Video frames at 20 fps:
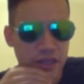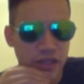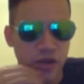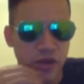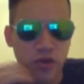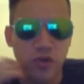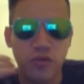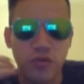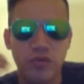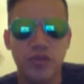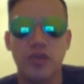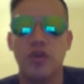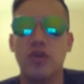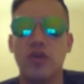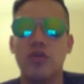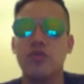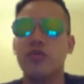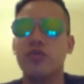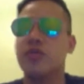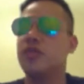The whole the
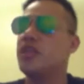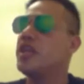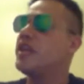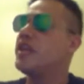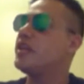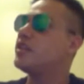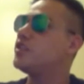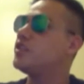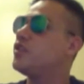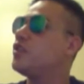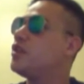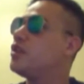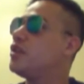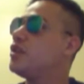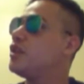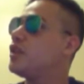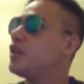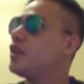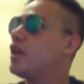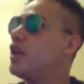whole thing started
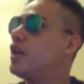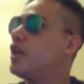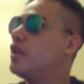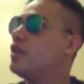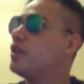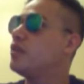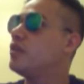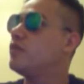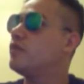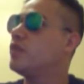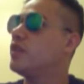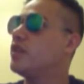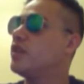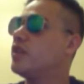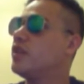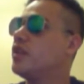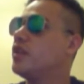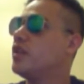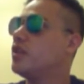to kind of uh,